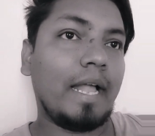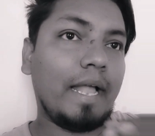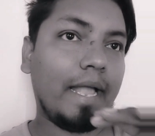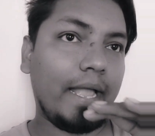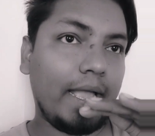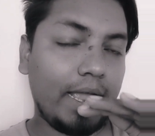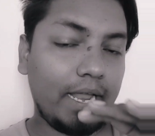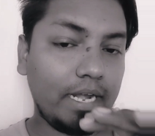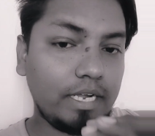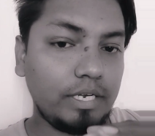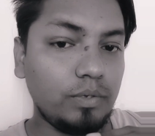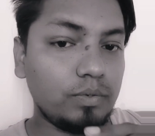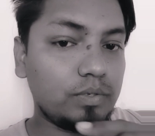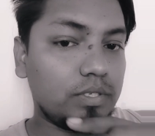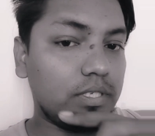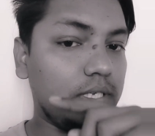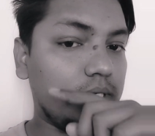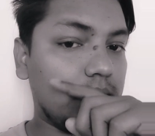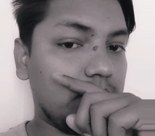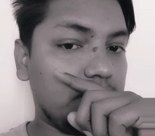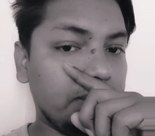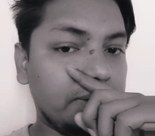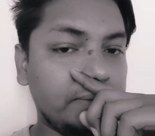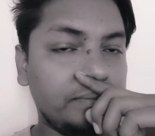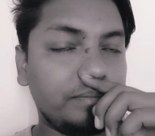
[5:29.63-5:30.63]
And you
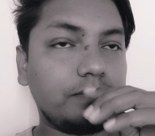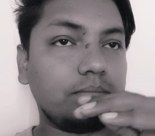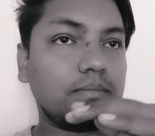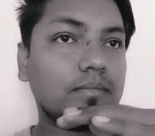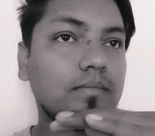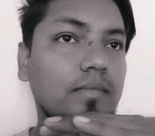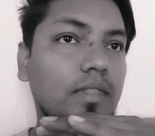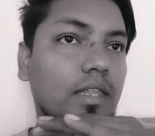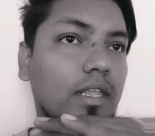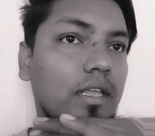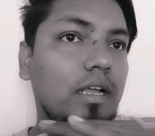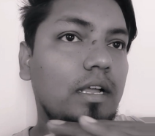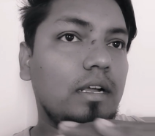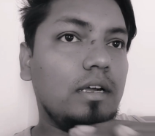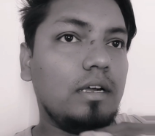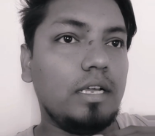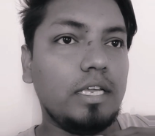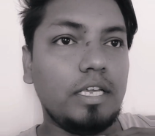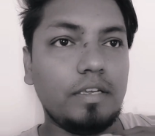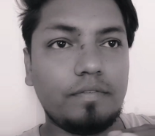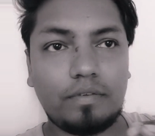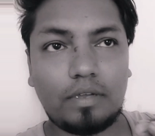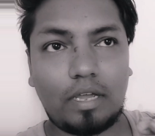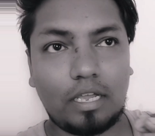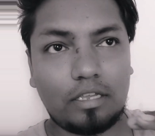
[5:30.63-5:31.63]
see,
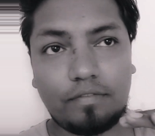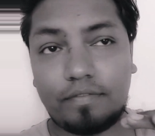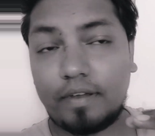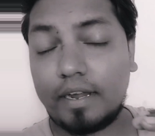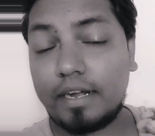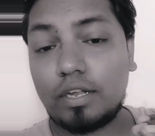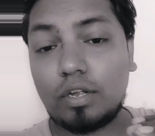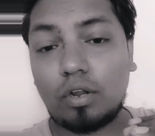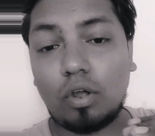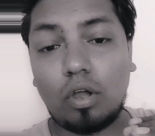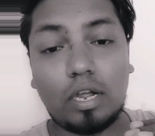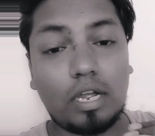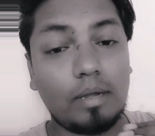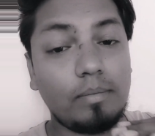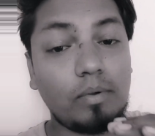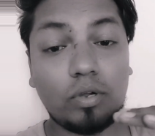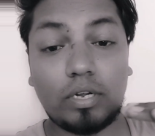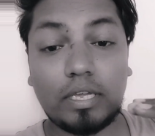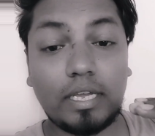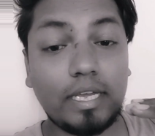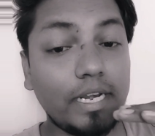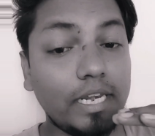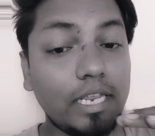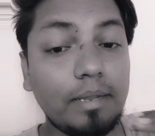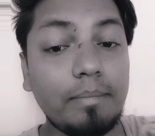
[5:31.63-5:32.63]
if I talk
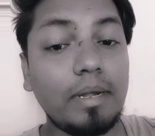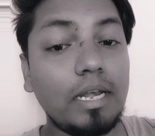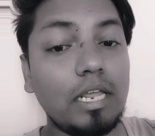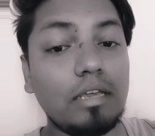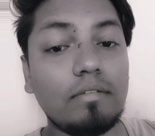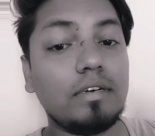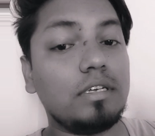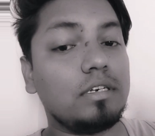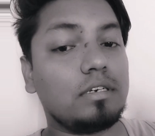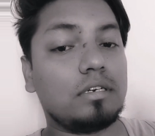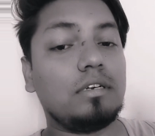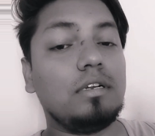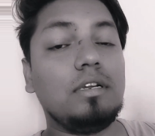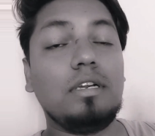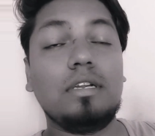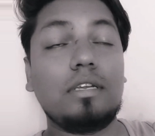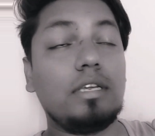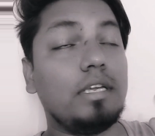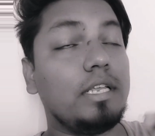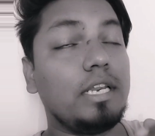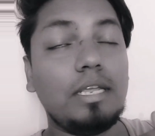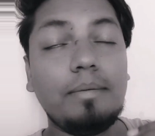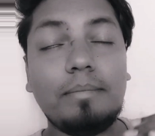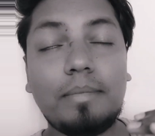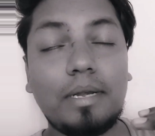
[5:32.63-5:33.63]
about cream
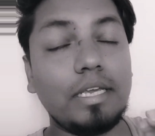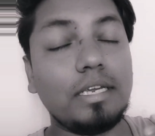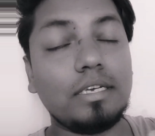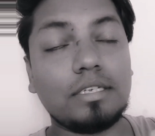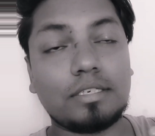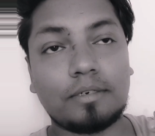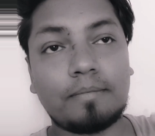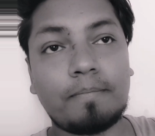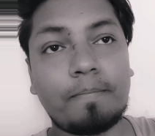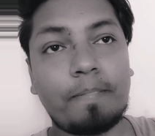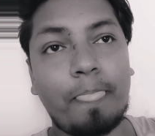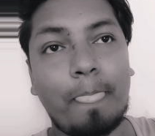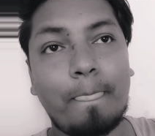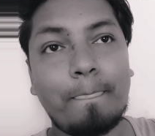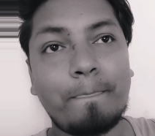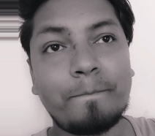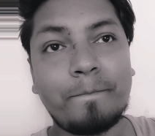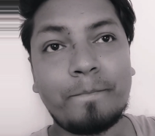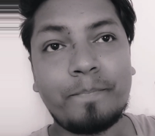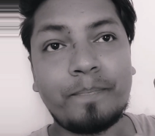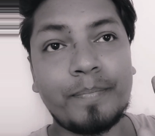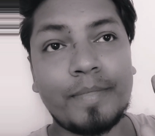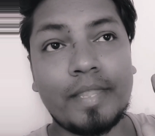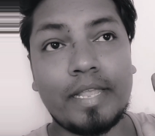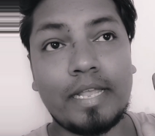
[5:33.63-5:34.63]
layer,
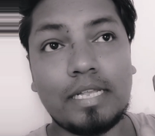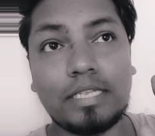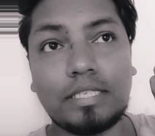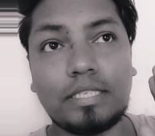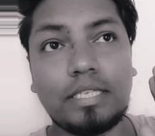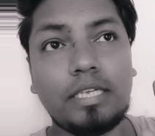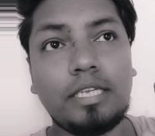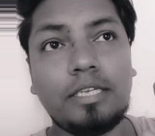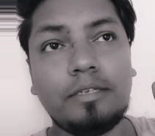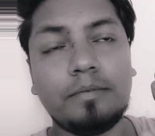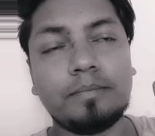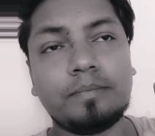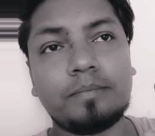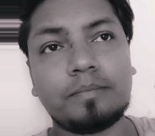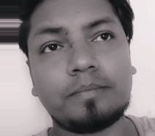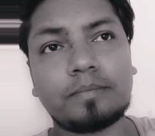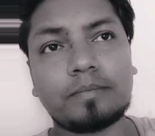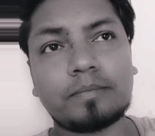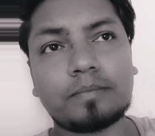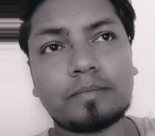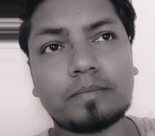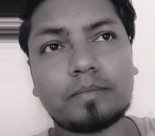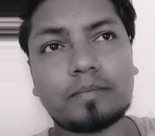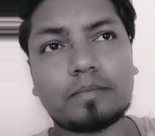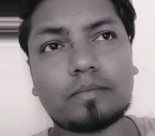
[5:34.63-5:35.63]
see,
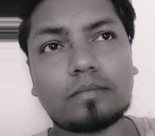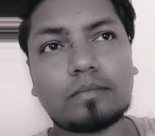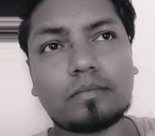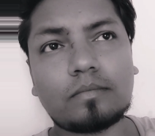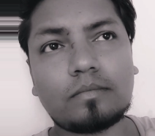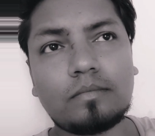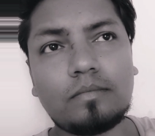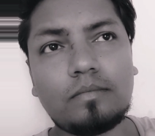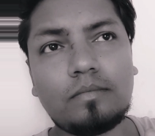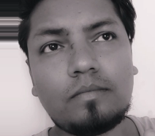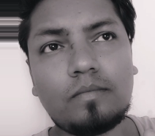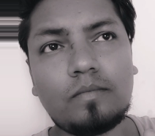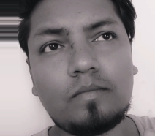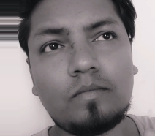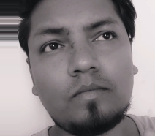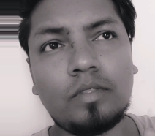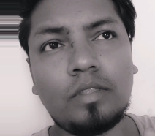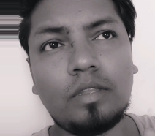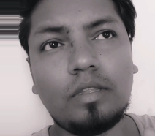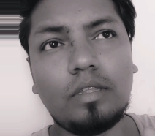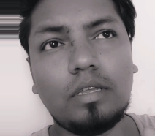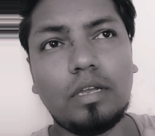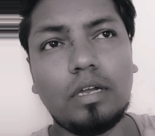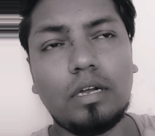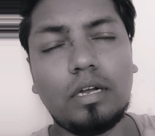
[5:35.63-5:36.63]

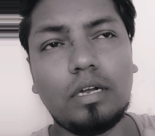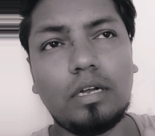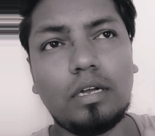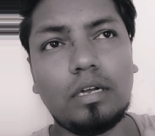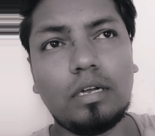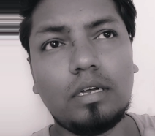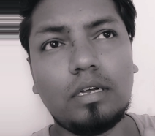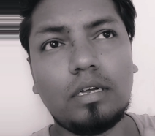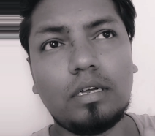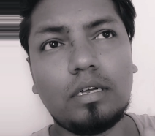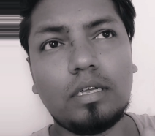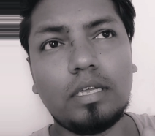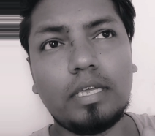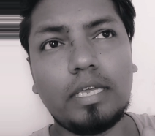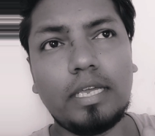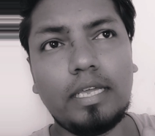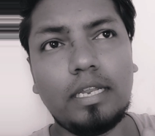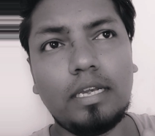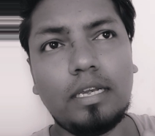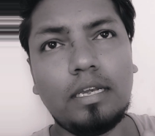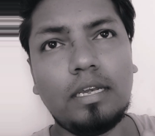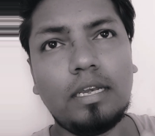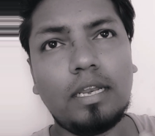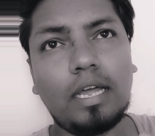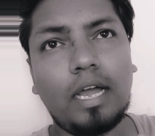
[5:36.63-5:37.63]

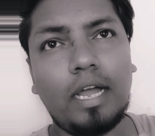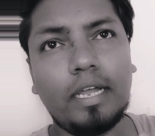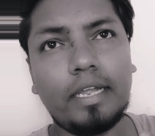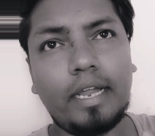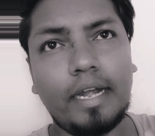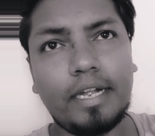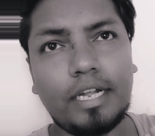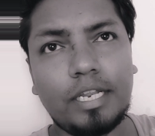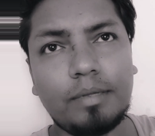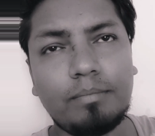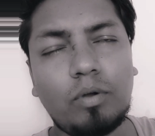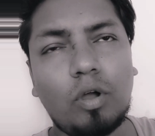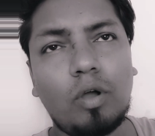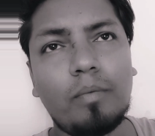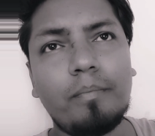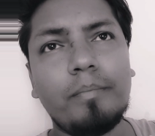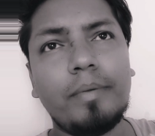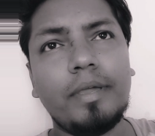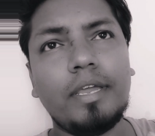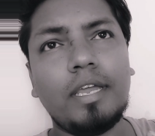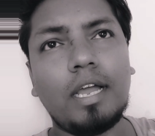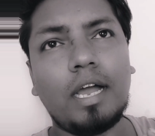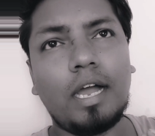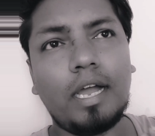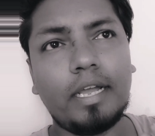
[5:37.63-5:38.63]
in IIT
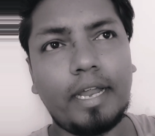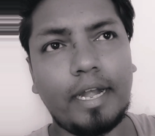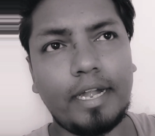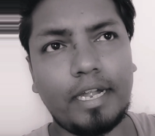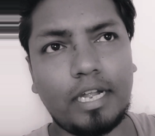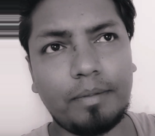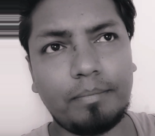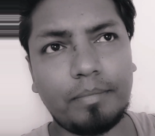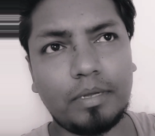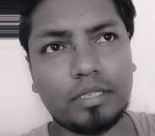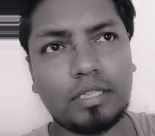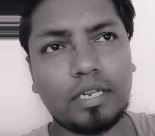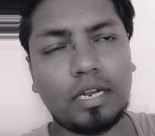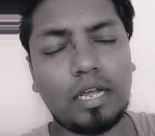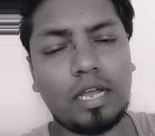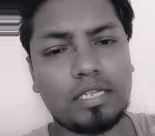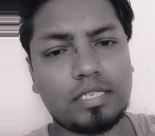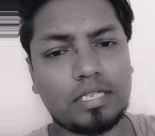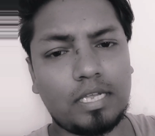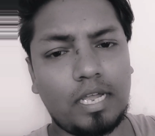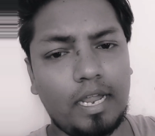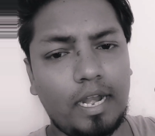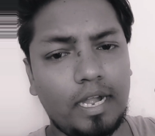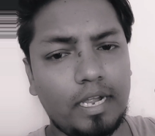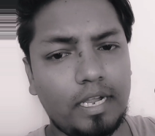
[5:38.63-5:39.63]
Bombay, IIT Madras,
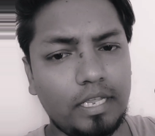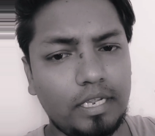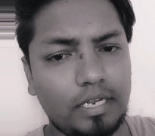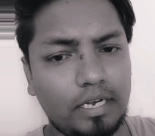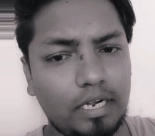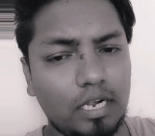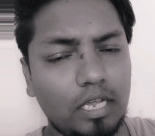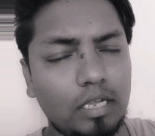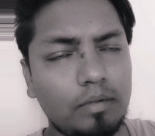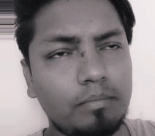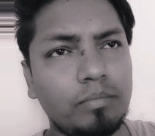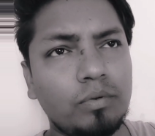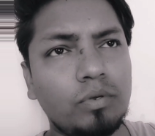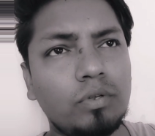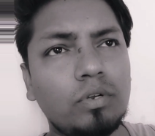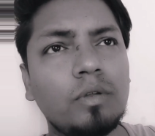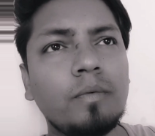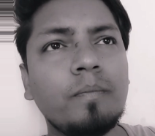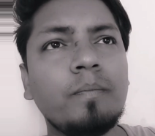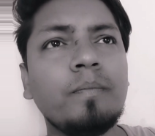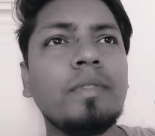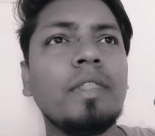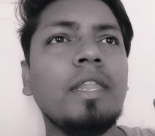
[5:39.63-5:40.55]
IIT Kharagpur,